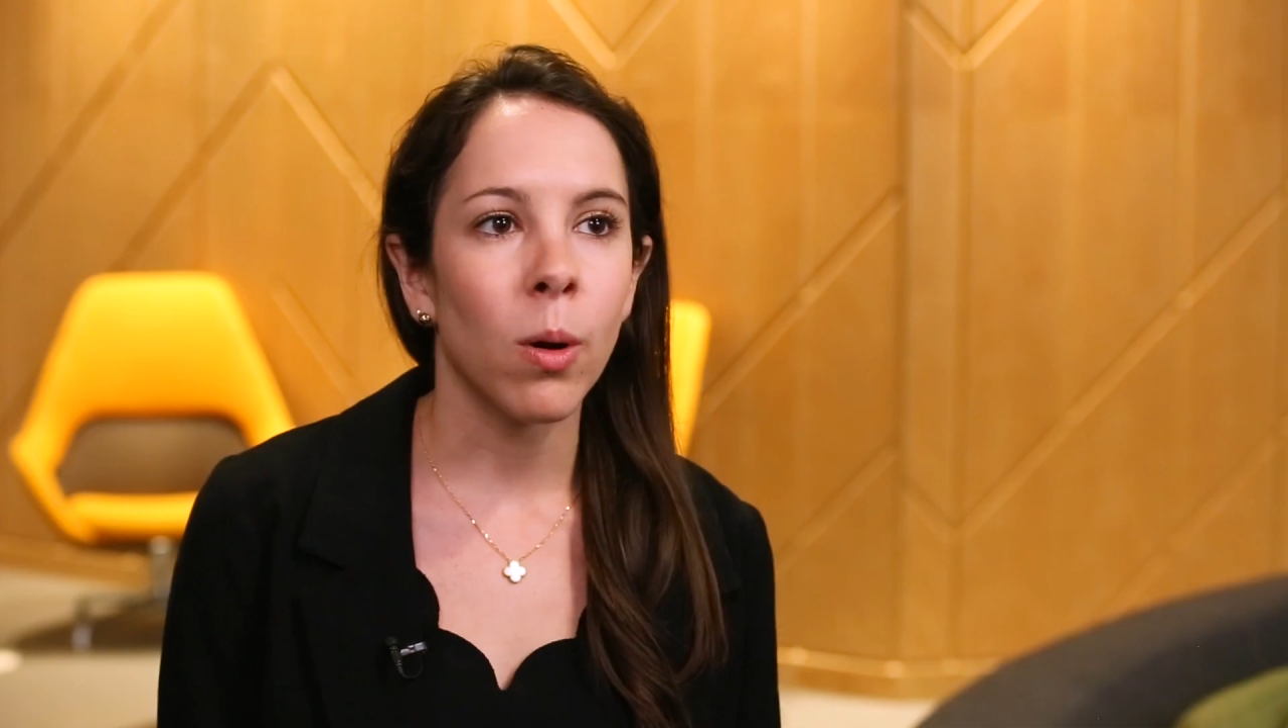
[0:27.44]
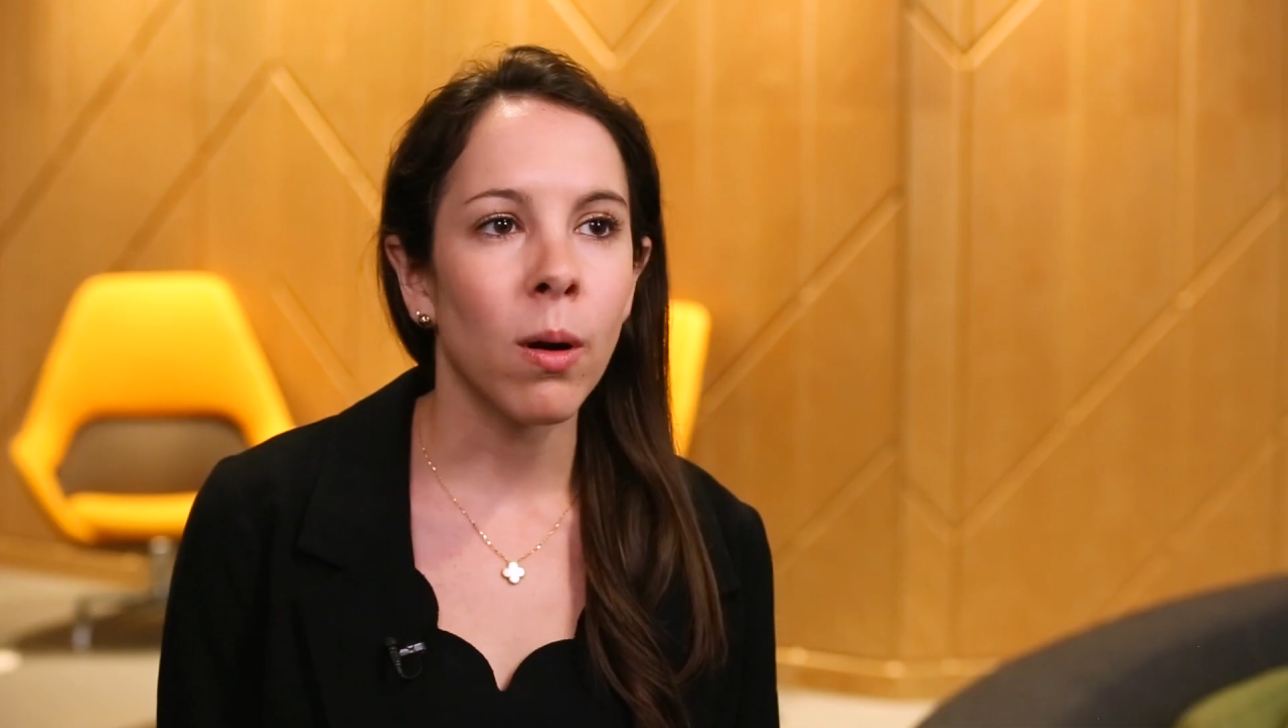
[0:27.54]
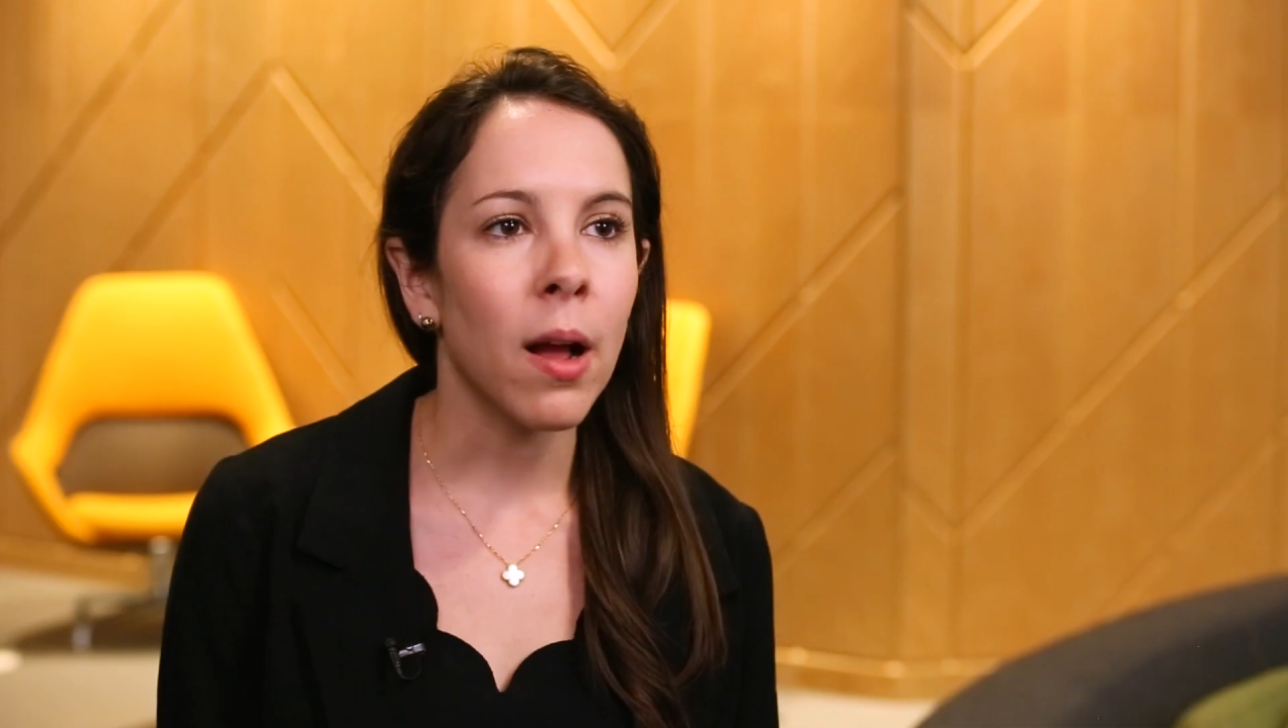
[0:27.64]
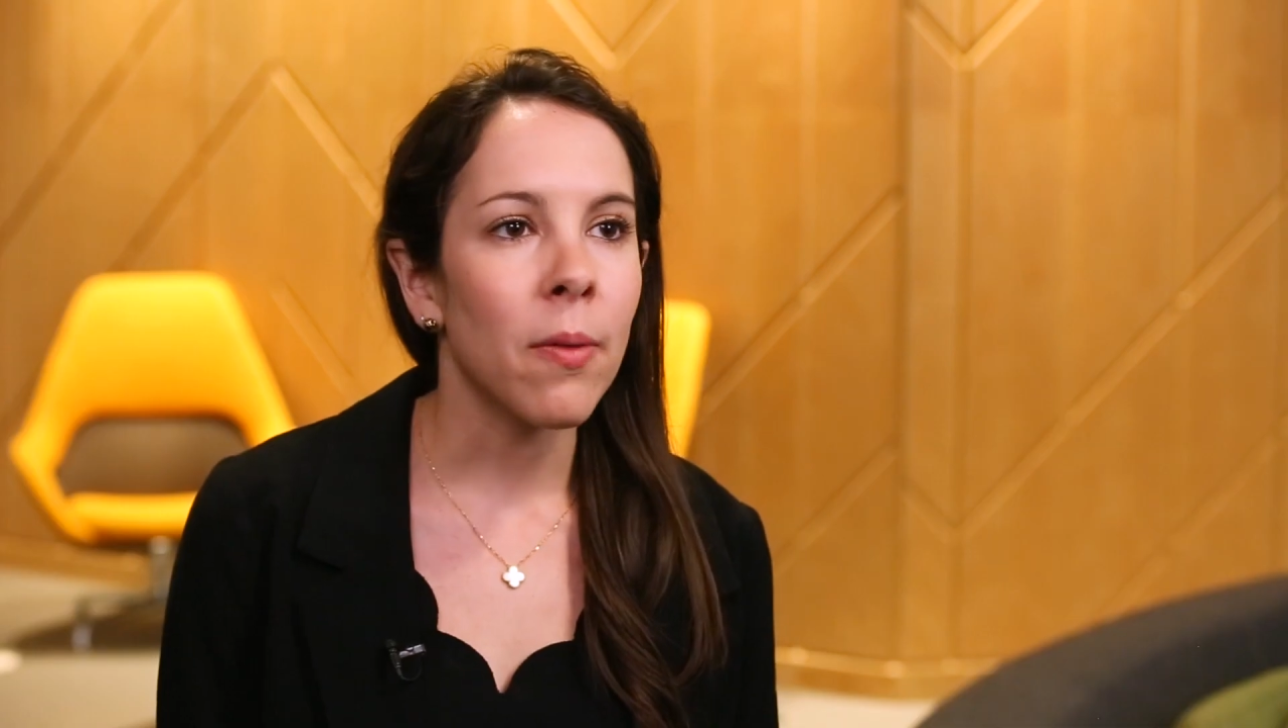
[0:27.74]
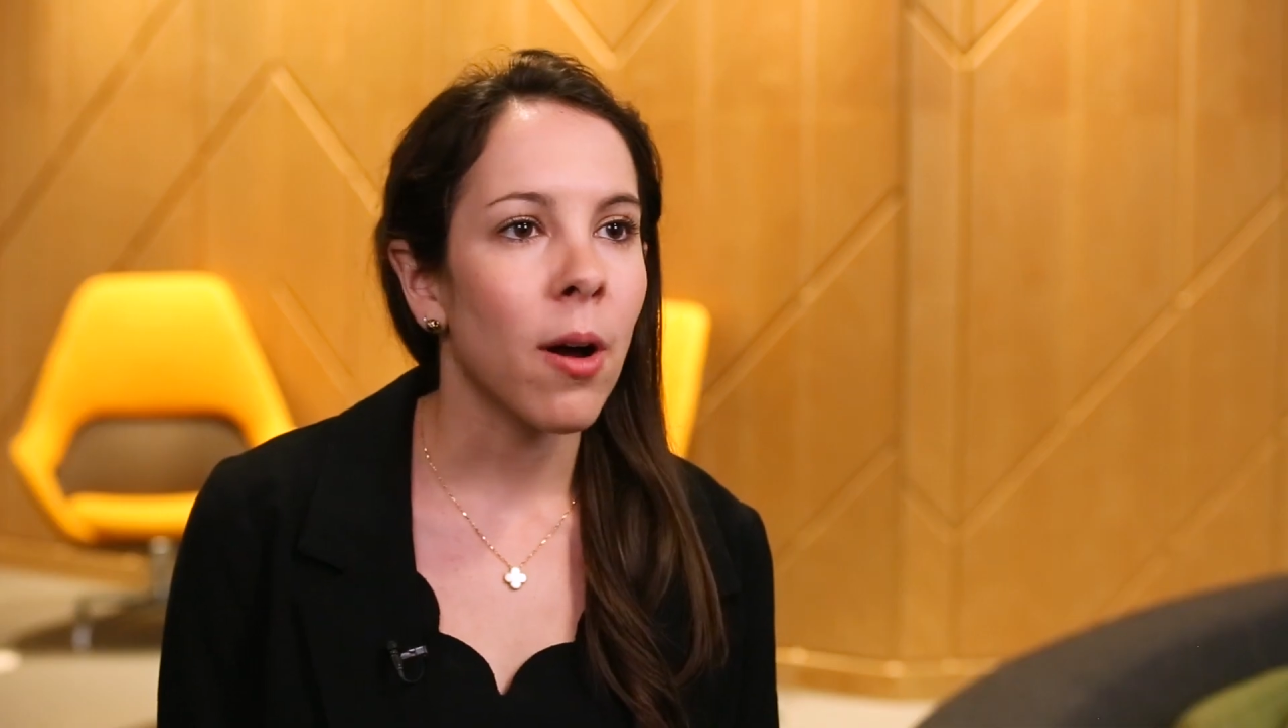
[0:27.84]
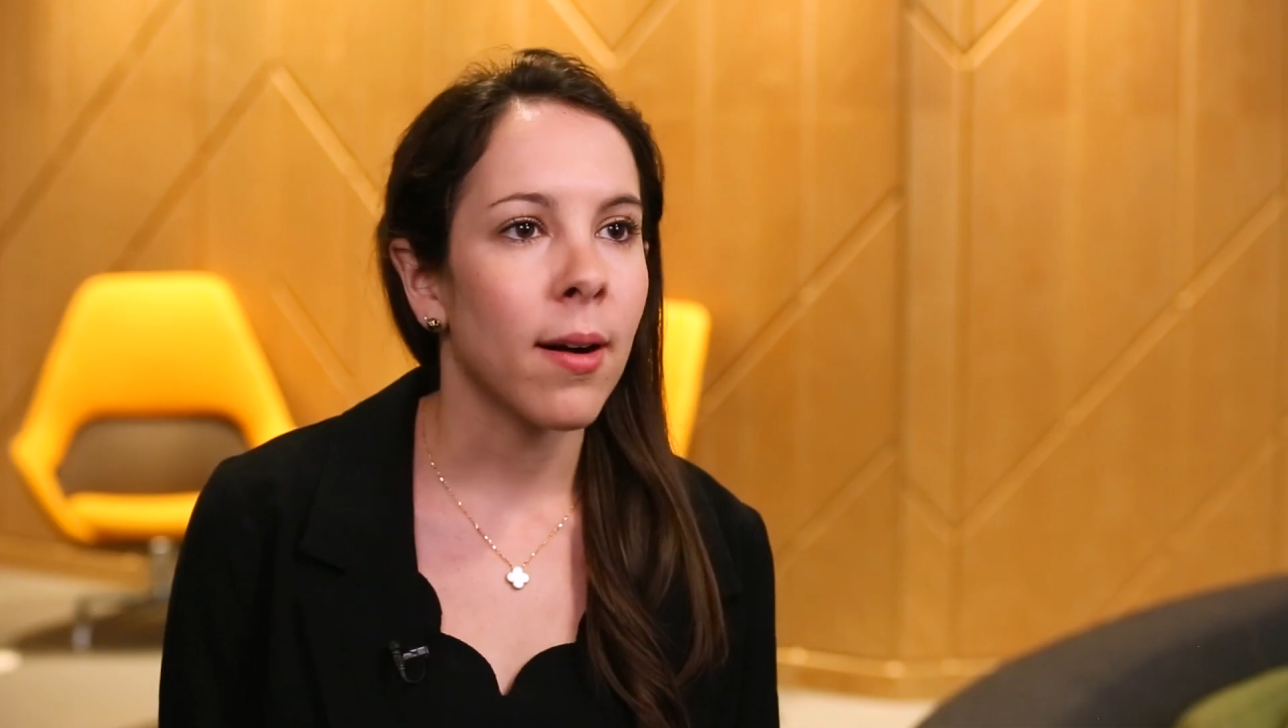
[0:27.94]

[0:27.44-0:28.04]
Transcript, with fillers: go around the